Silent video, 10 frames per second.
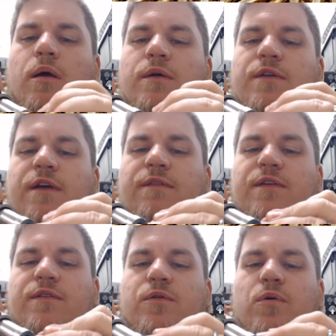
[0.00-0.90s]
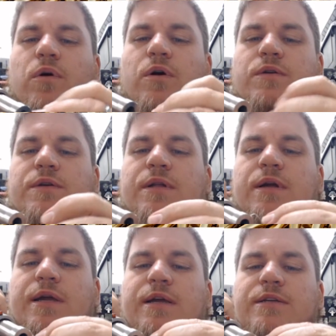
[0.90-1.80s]
See if this tool goes in
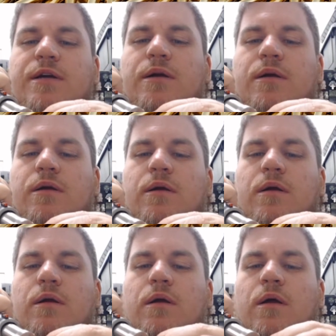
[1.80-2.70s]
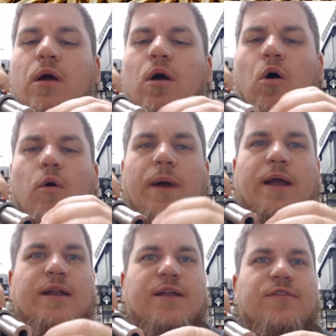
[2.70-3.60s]
there easier. Oh my
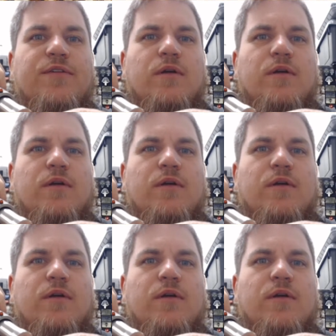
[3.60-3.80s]
goodness.